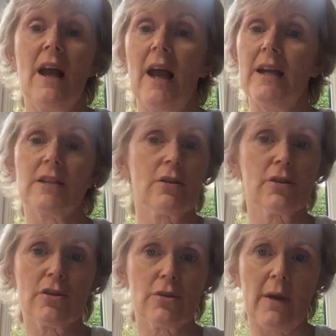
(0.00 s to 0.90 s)
And
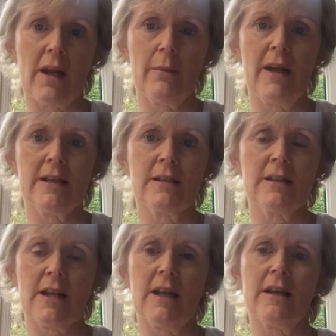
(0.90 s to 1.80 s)
couldn't
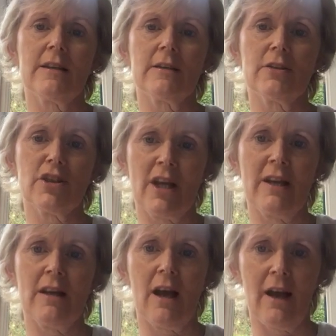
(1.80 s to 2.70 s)
recommend
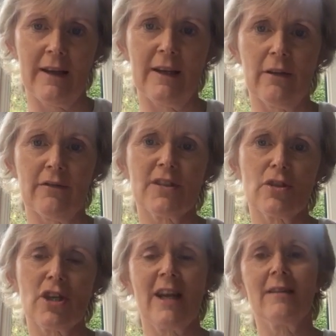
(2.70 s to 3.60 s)
Shane highly enough. So
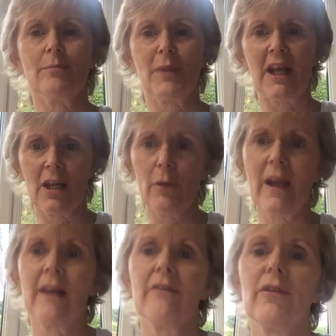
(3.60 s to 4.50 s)
Shane, thank you
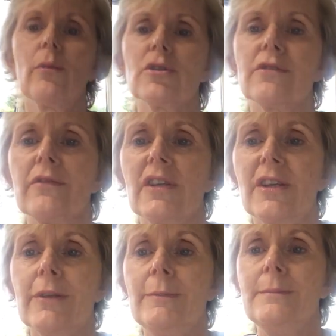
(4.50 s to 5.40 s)
again for a wonderful
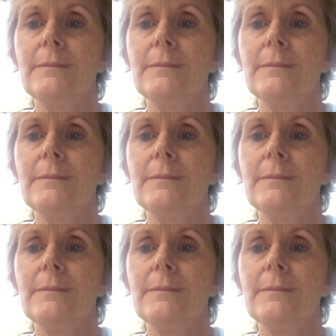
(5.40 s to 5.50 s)
year.